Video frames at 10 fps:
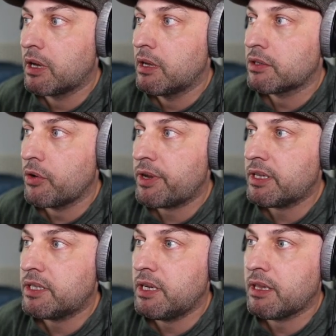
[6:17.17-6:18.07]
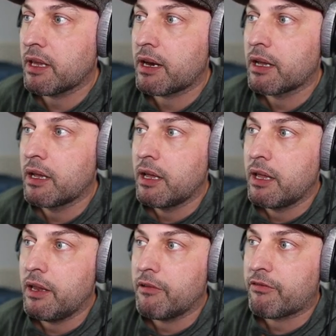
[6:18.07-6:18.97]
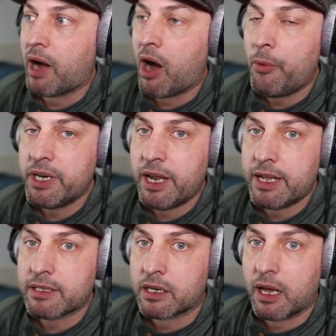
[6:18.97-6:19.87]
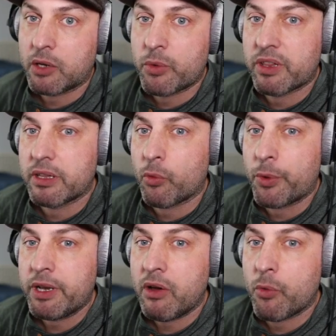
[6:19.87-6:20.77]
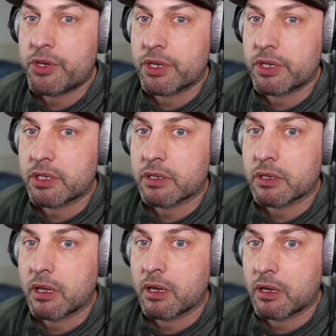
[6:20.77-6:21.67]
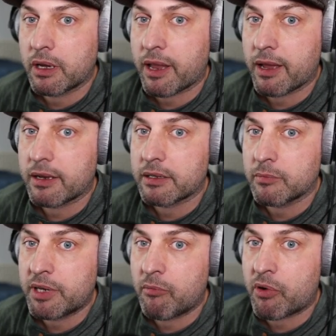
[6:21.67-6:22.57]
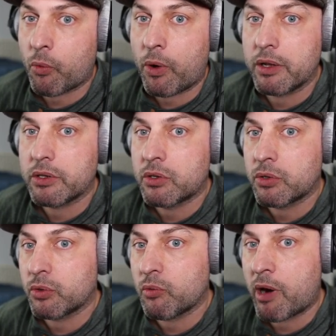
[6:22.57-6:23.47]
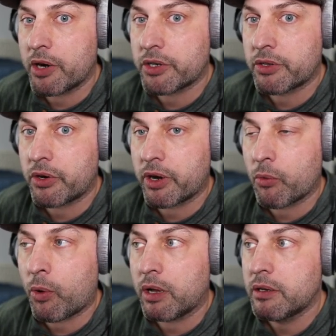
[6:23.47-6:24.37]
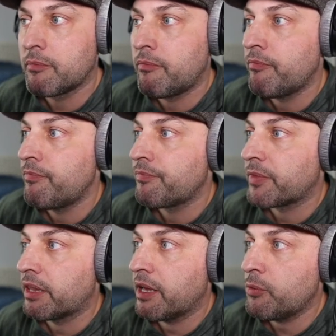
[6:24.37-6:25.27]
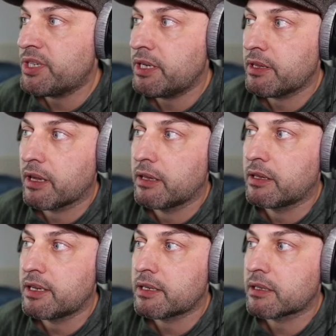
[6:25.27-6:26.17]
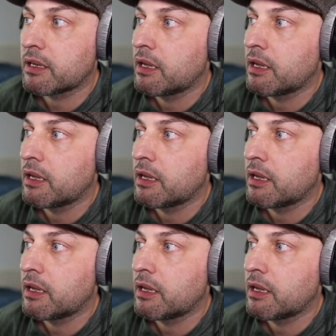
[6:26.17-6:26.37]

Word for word: So you could see that if our dates are not within the window, which is again September 1 to March 31, then we see that these